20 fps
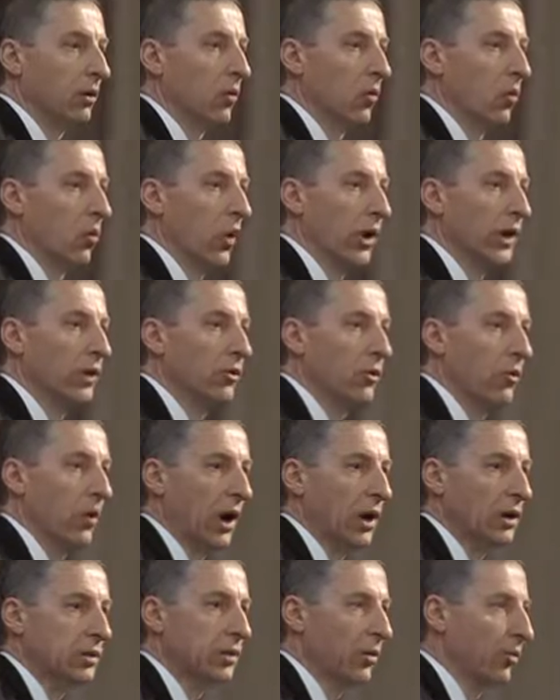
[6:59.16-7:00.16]
When you
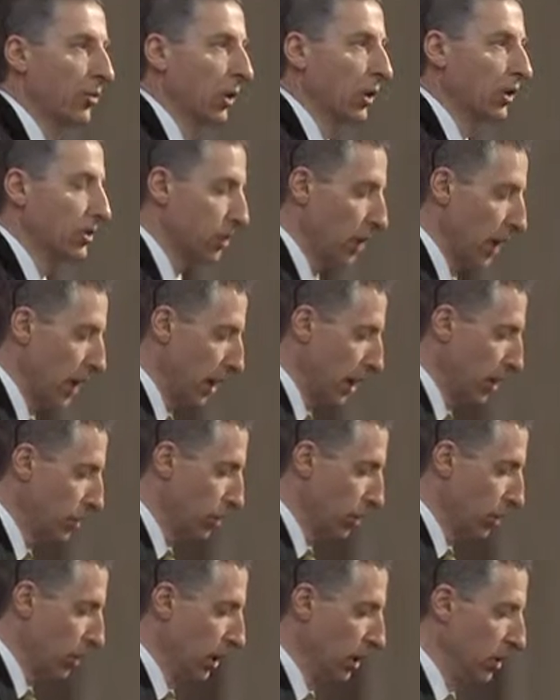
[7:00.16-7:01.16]
ask a real estate
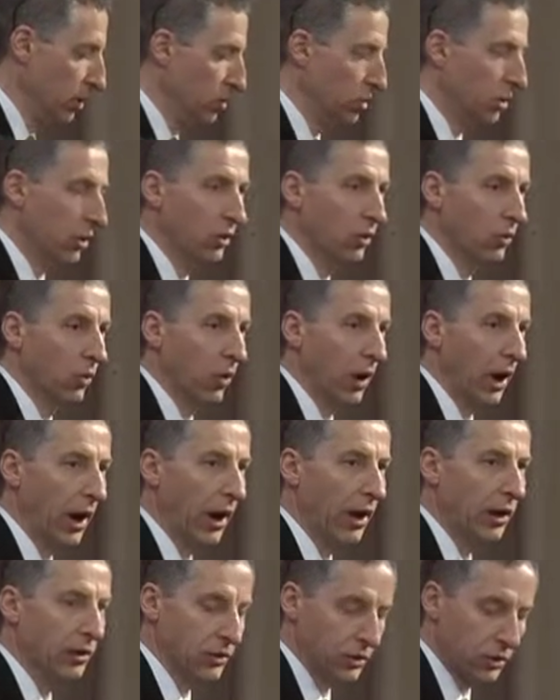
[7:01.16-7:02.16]
agent into your
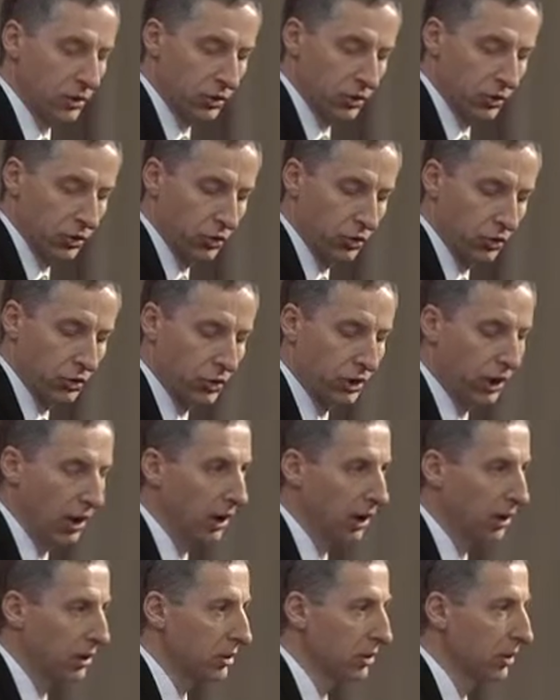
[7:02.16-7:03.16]
house to
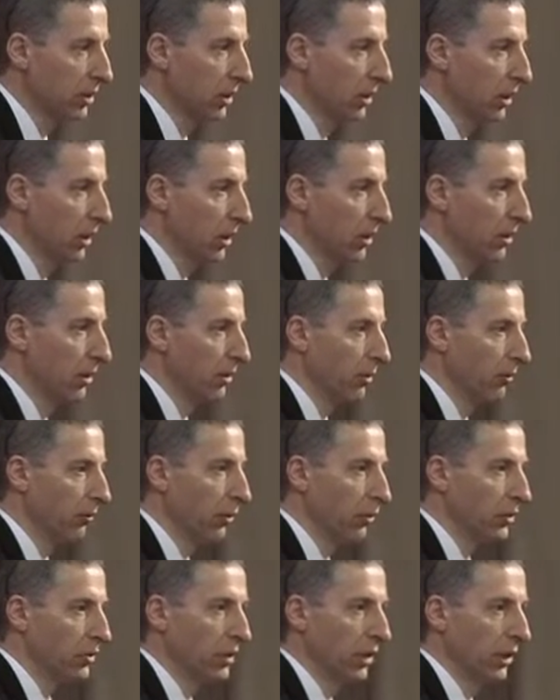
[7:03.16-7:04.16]
sell it, the
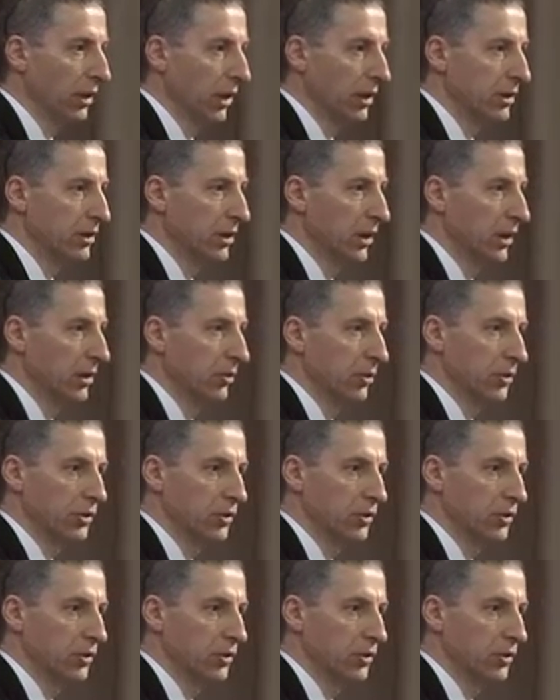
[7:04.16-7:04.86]
first thing they'd tell you